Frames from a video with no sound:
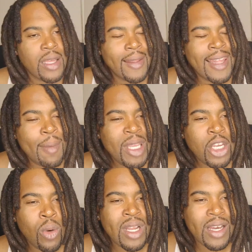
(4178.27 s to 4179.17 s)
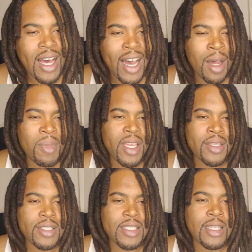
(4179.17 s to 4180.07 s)
Let me know in the
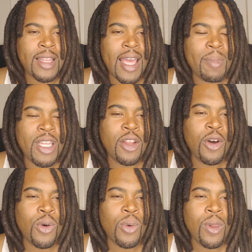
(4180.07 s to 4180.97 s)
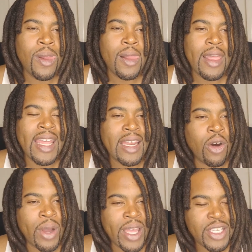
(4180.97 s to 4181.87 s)
comments. Let me know
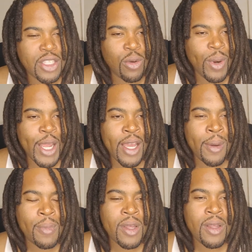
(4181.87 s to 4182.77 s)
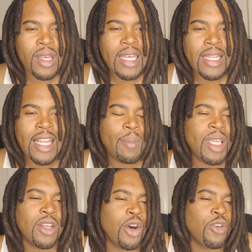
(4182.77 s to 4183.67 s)
on Instagram. Let me
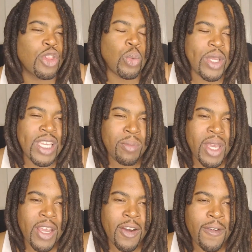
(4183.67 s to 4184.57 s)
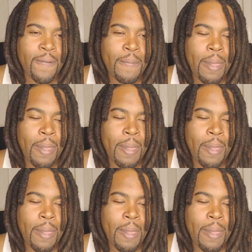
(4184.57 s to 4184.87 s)
know through email.